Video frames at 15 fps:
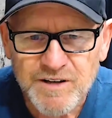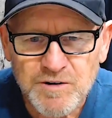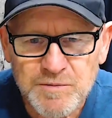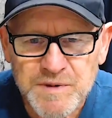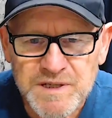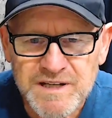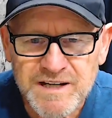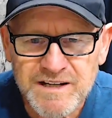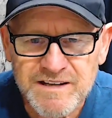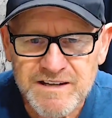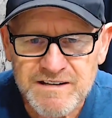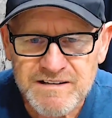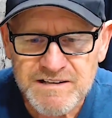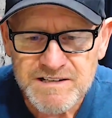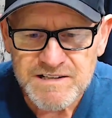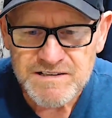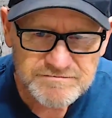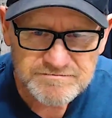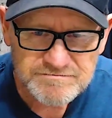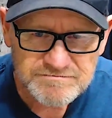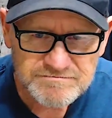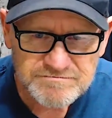I hope you take these
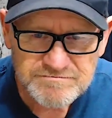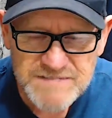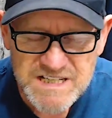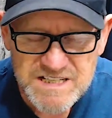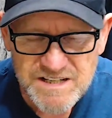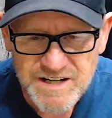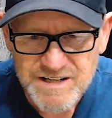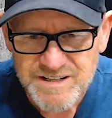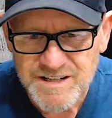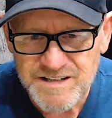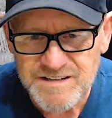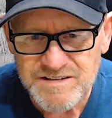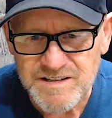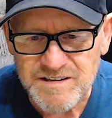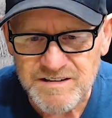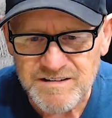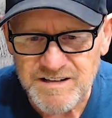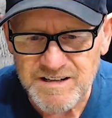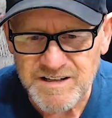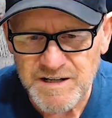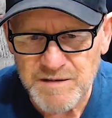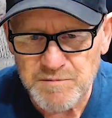ideas and
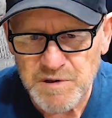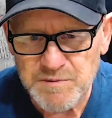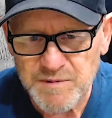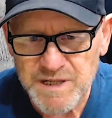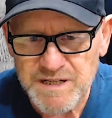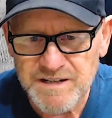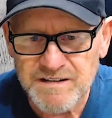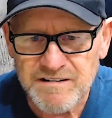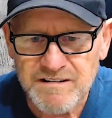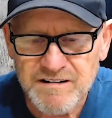implement it,